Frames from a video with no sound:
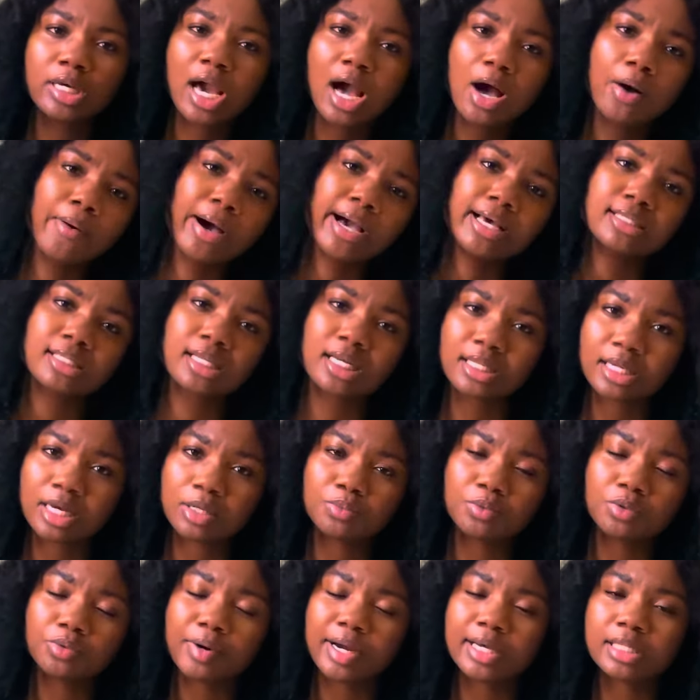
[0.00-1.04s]
how I
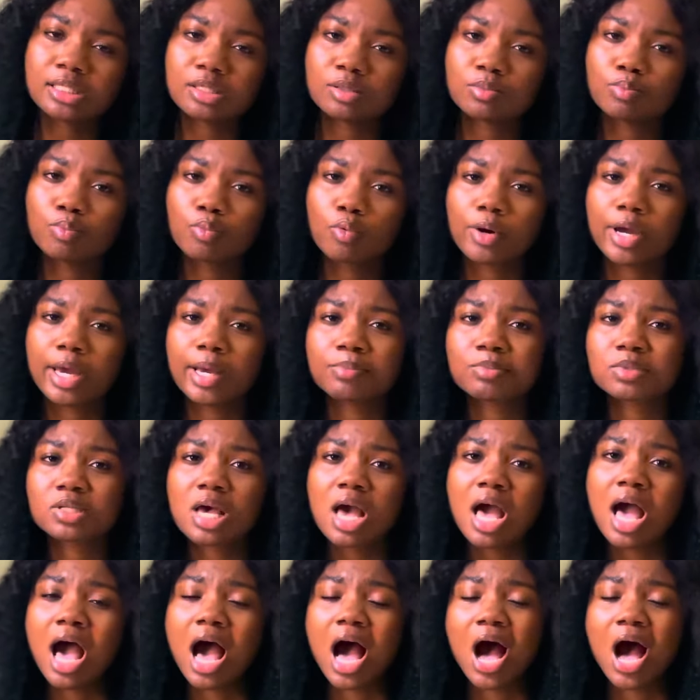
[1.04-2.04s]
started writing poems,